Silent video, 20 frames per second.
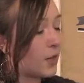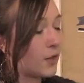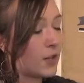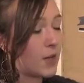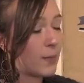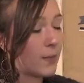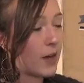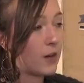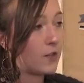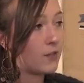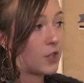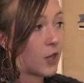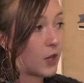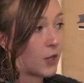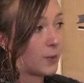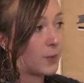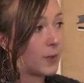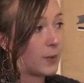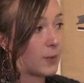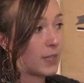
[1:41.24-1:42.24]
know, the amount of
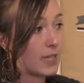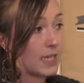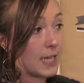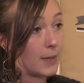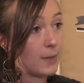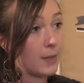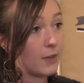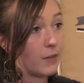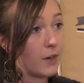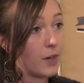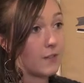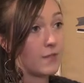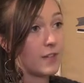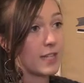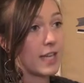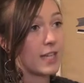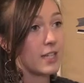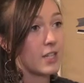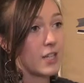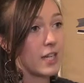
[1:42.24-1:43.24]
young people sleeping rough
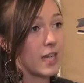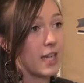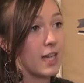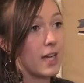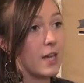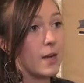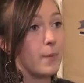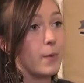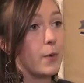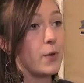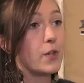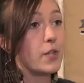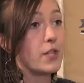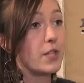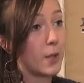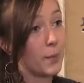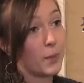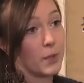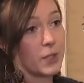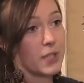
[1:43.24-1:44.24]
has actually more than
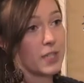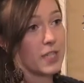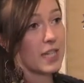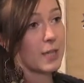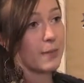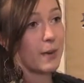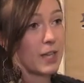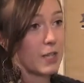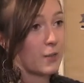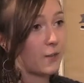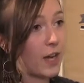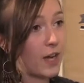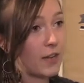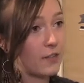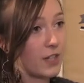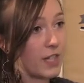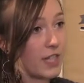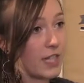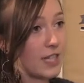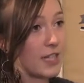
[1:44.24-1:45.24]
doubled in the past 5
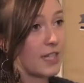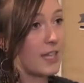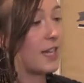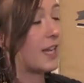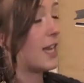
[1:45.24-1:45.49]
years.